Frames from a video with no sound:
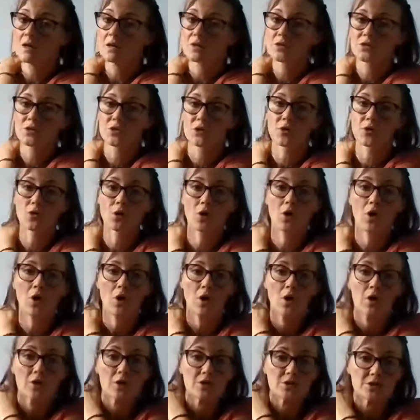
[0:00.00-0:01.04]
So
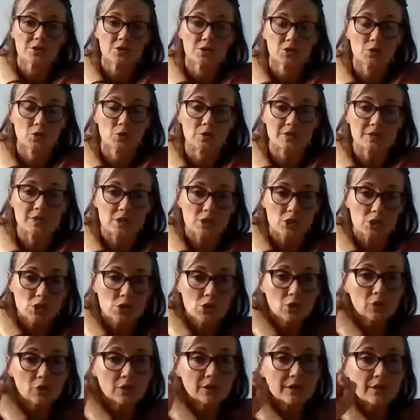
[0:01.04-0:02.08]
squeeze the
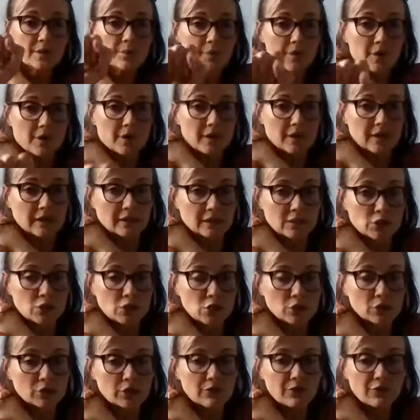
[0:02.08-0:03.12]
shoulder, bring the
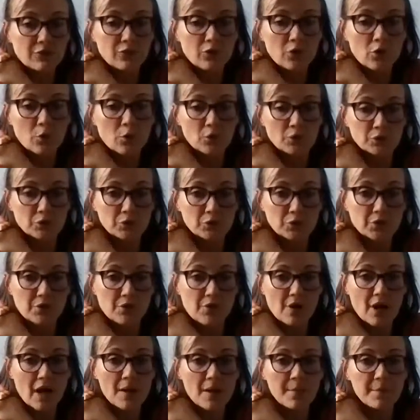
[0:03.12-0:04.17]
shoulder forward to
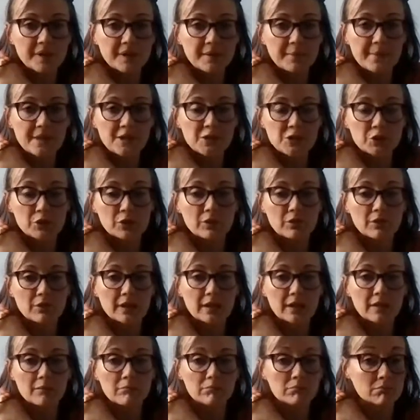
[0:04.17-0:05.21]
grab an
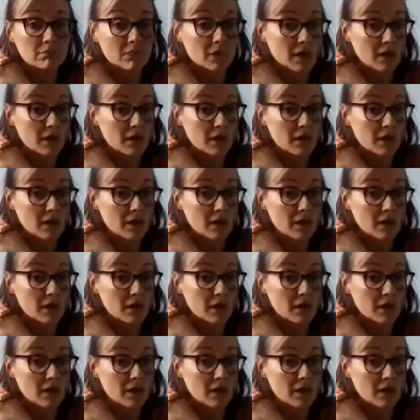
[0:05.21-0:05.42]
imaginary